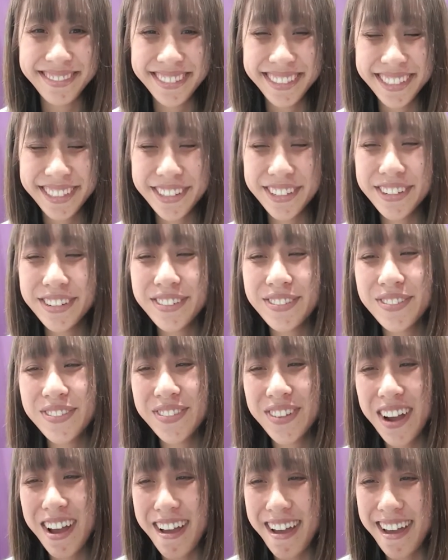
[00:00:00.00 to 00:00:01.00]
Good
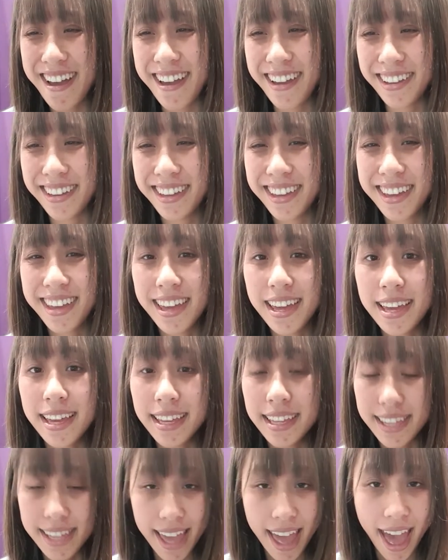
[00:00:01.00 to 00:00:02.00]
work.
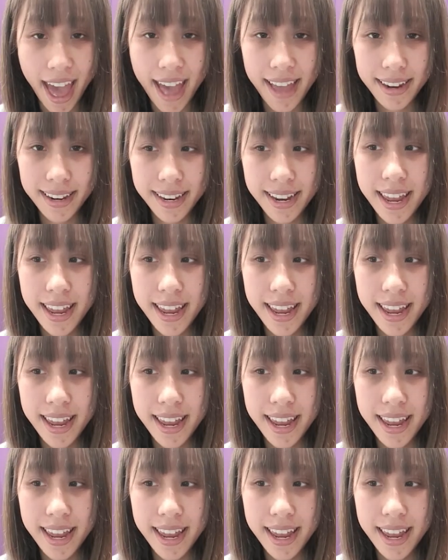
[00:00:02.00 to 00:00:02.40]
Cat